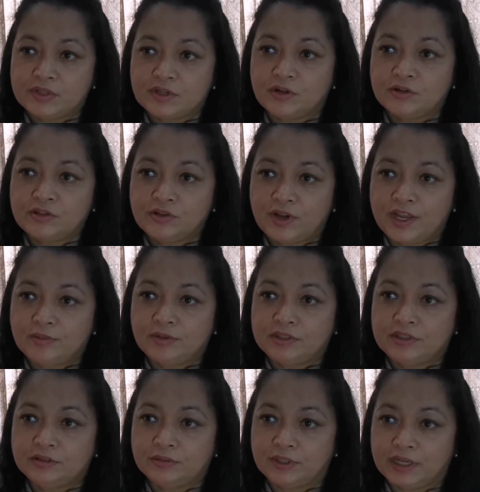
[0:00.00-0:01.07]
I was also
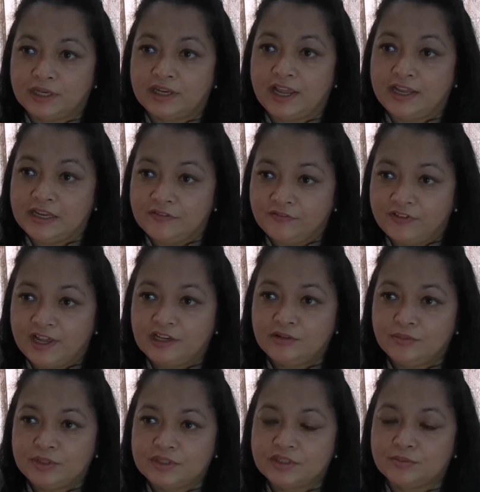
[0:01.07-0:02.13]
able to get
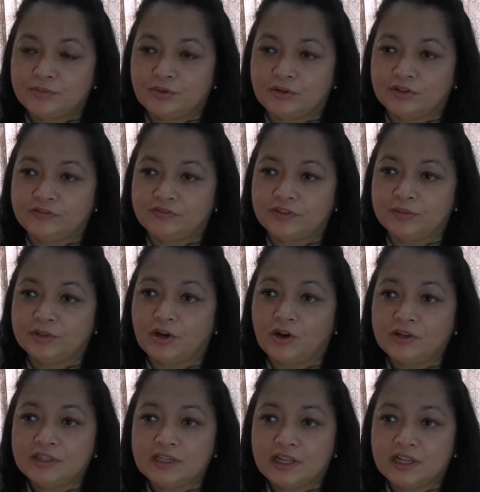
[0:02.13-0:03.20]
invaluable support from the
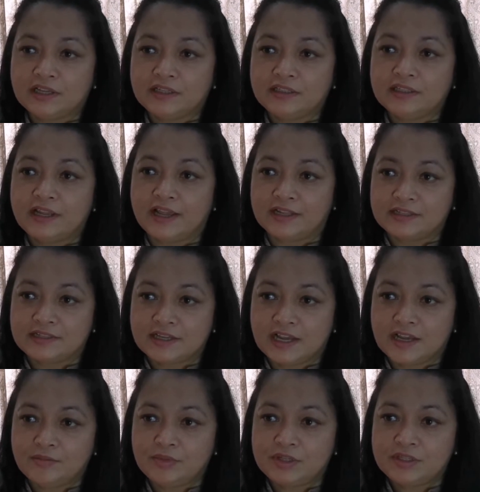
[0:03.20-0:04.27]
online
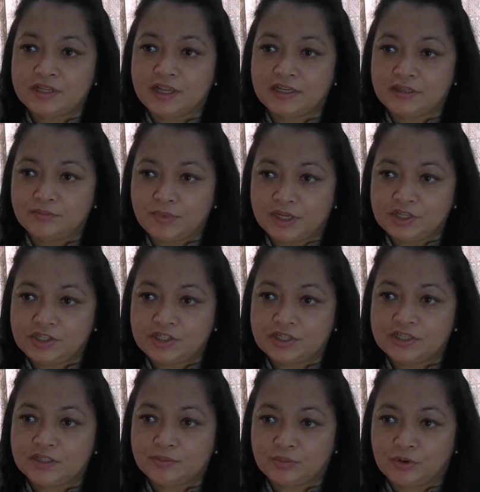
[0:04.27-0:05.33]
Alzheimer's and
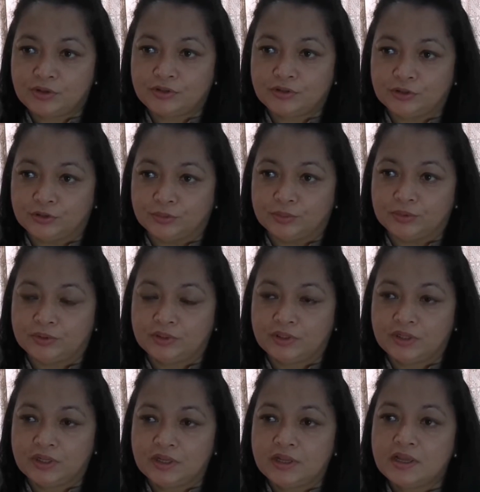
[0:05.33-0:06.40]
Dementia Support Group.
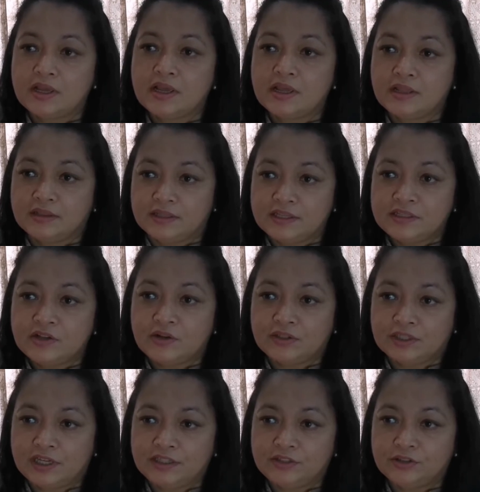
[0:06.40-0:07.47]
This
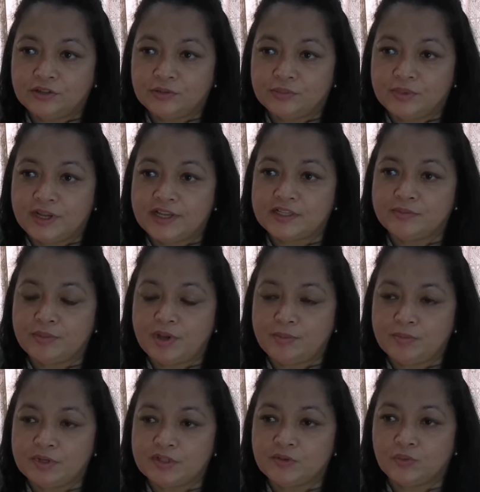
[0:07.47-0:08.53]
online group has
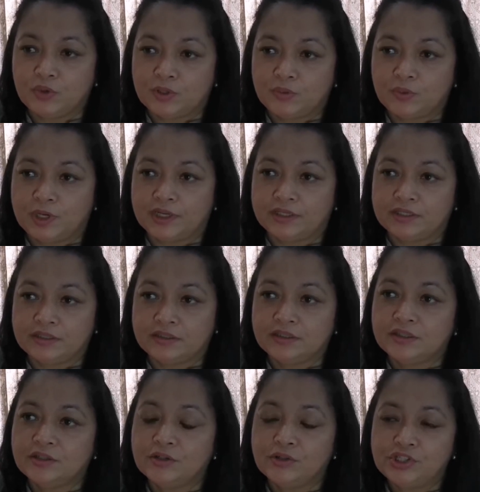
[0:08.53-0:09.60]
members worldwide
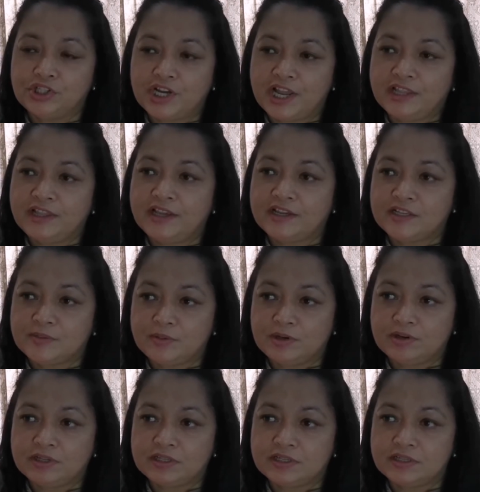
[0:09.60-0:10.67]
who share their
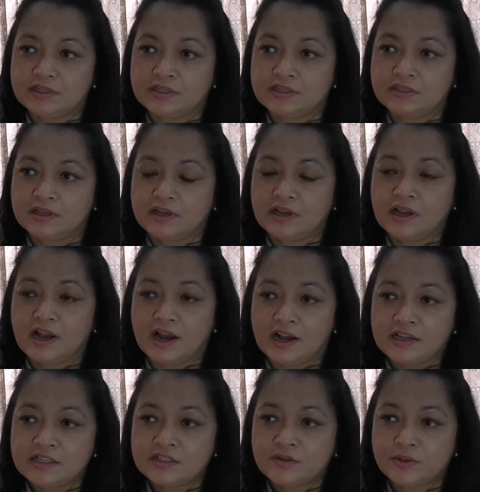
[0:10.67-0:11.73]
experiences,
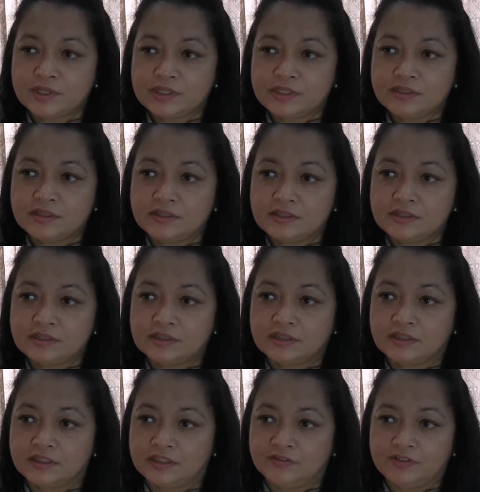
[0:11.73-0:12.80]
ask questions,
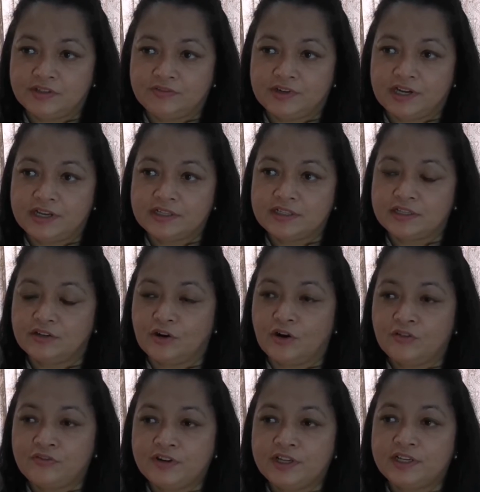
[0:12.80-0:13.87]
give advice, and
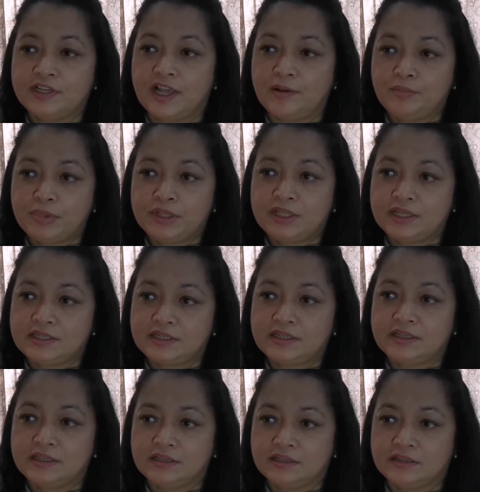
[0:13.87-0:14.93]
offer an
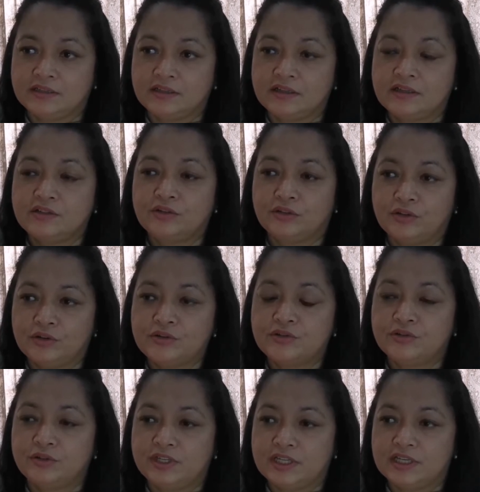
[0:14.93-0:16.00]
empathetic ear to
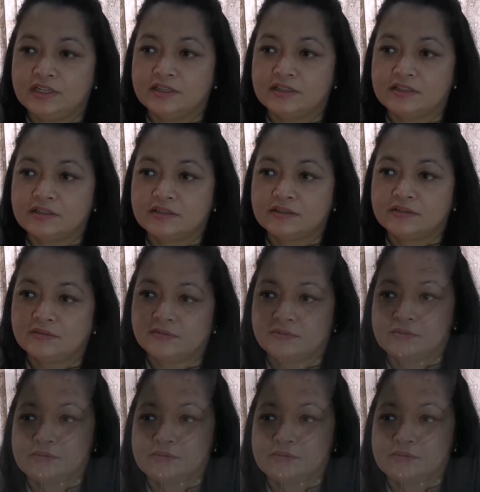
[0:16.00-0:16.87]
those who need it.